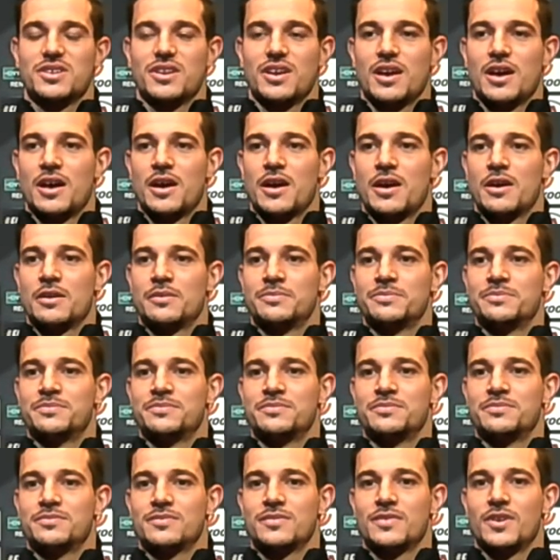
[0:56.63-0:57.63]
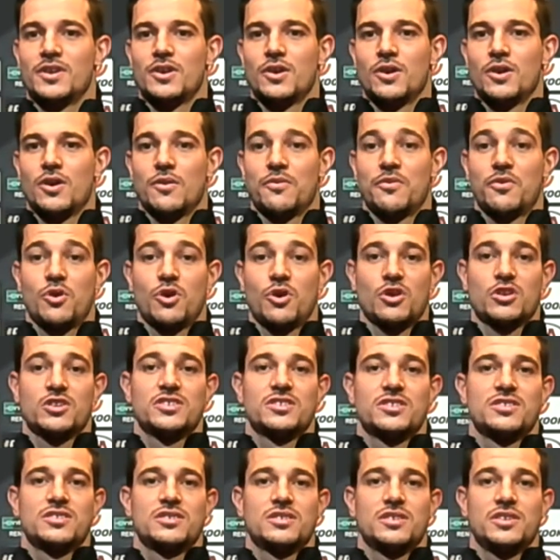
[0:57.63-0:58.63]
Of
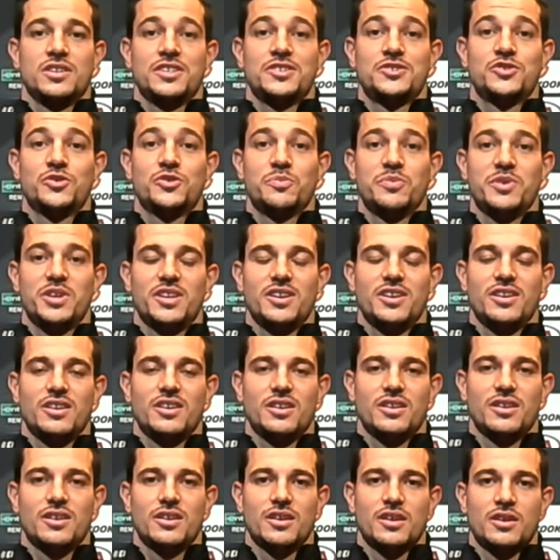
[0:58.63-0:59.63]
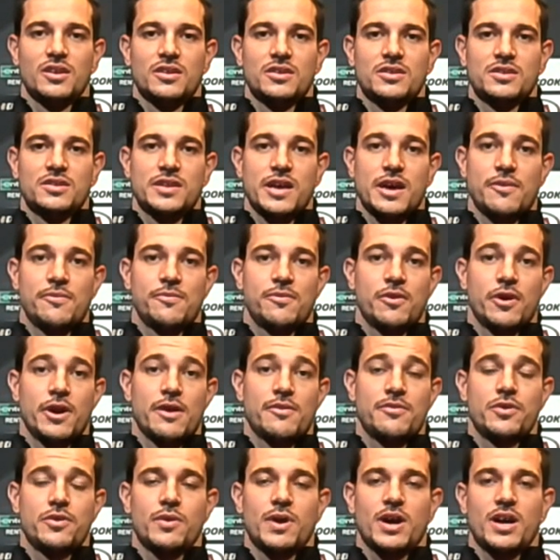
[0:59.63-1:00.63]
course, needs to be safe for
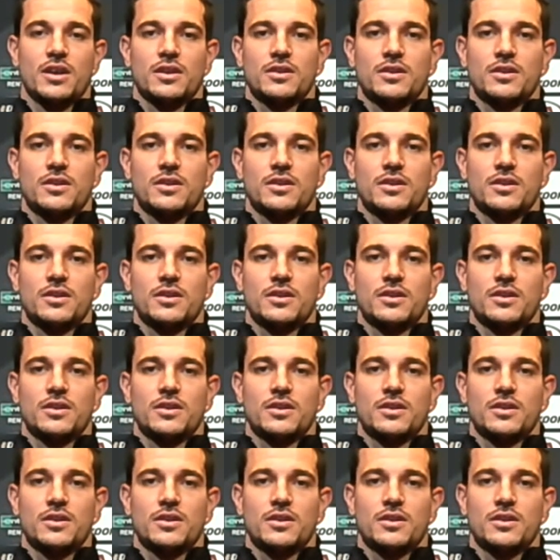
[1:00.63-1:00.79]
everyone.